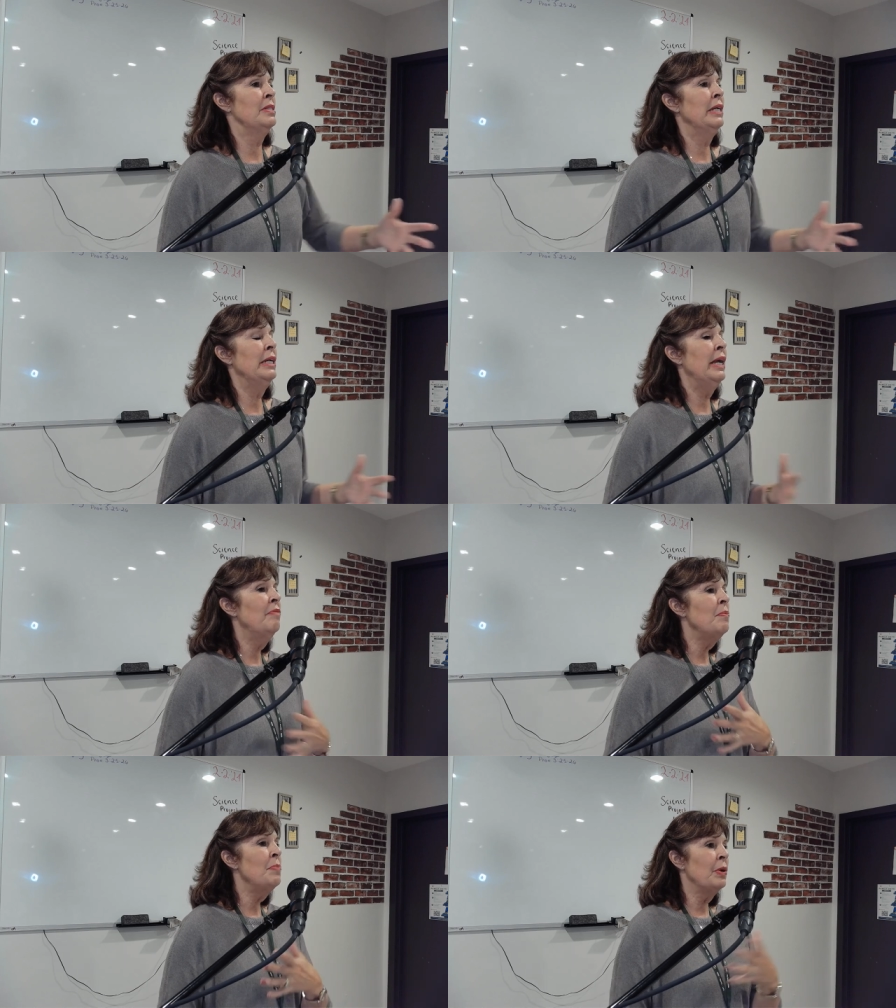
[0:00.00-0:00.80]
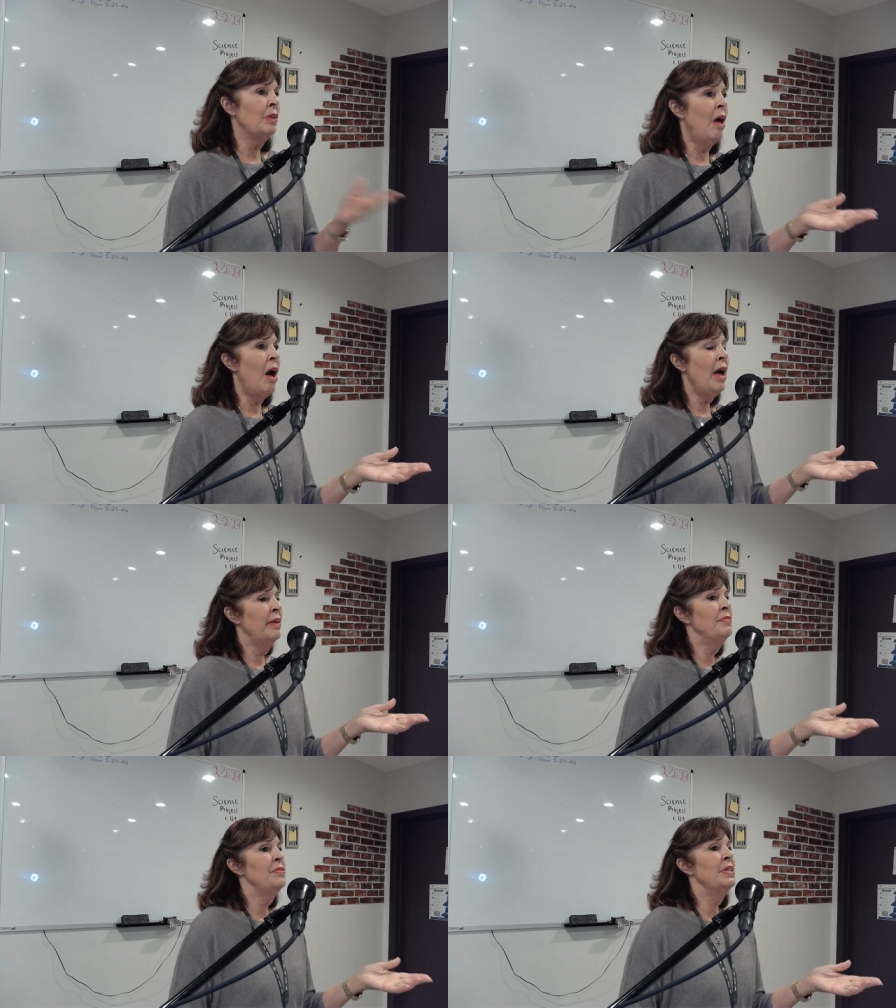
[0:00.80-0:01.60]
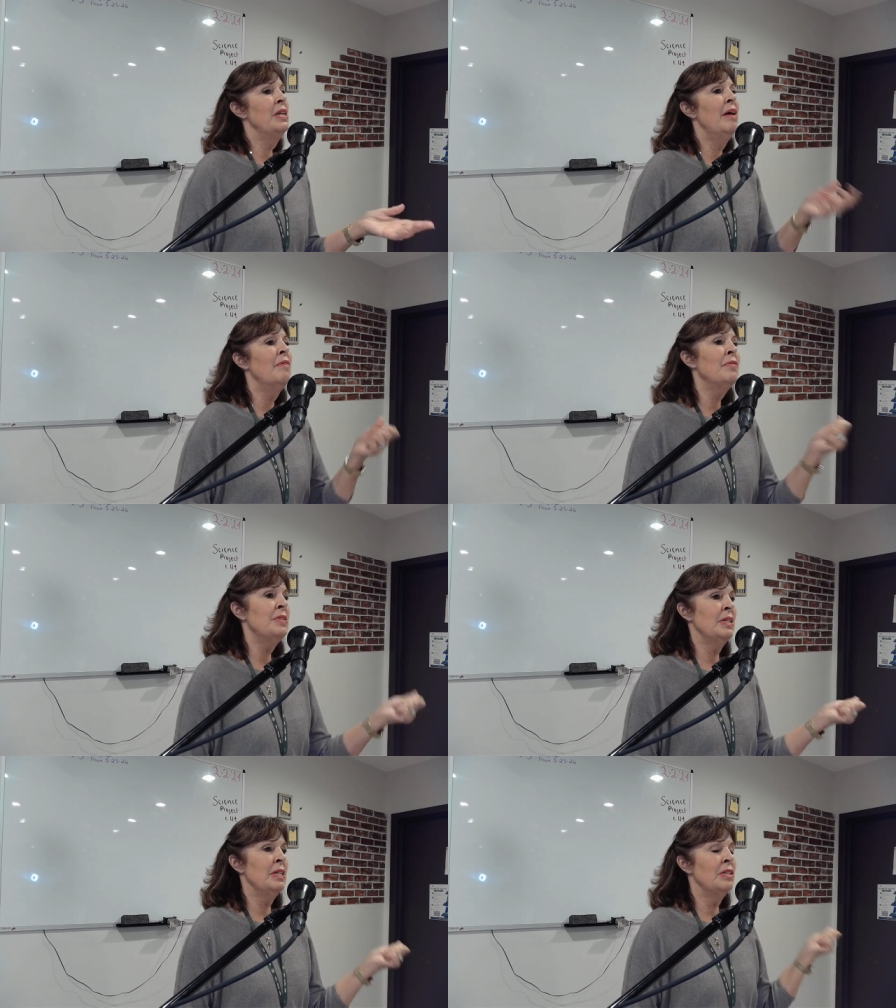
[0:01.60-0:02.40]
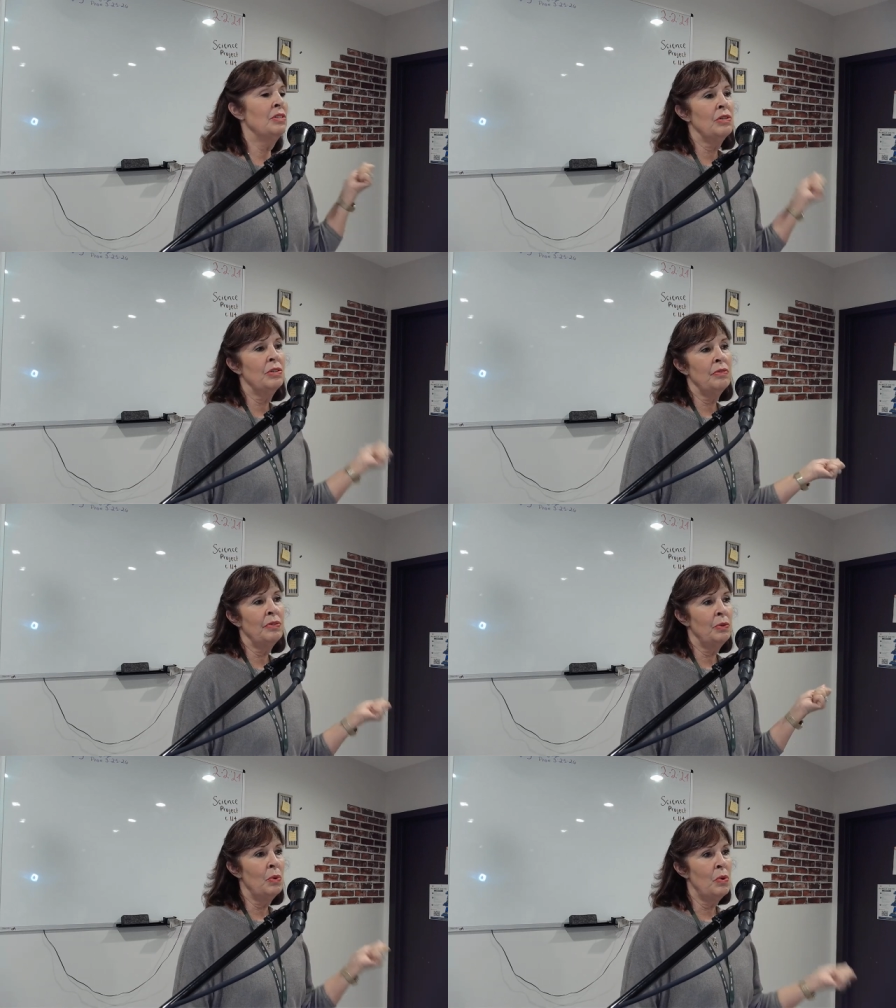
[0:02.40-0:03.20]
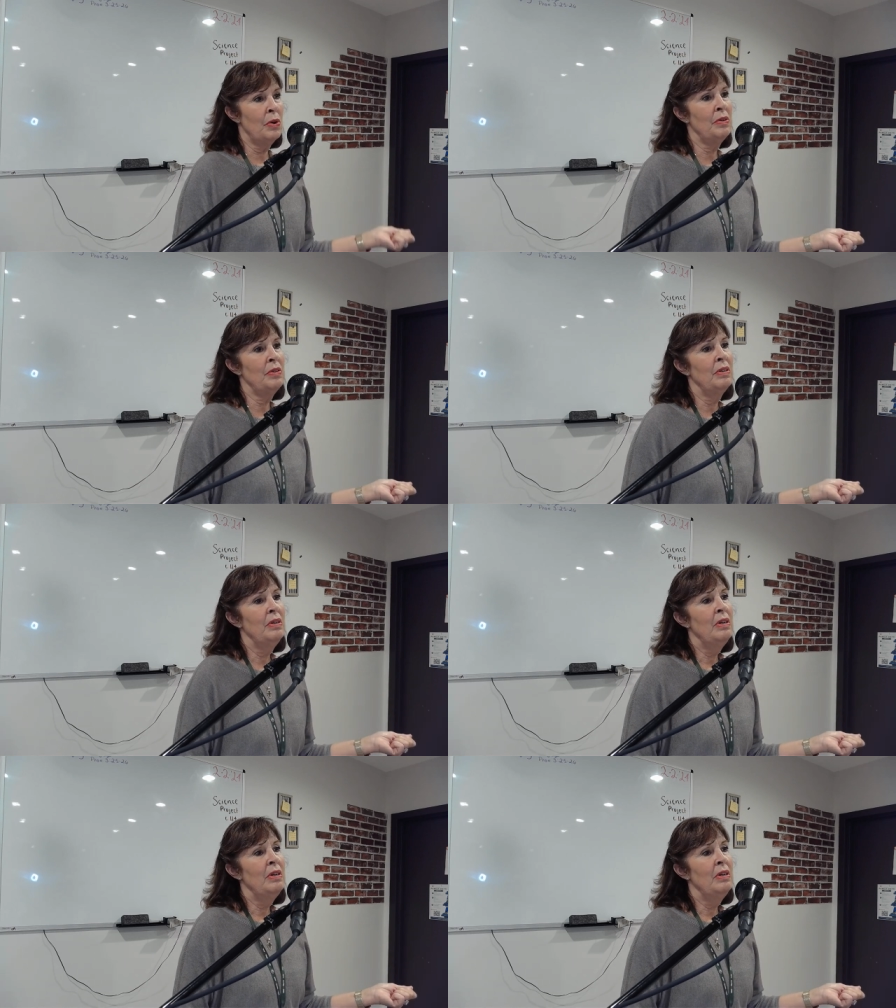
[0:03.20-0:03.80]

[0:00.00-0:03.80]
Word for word: that gave up their lives and everything to serve the Lord.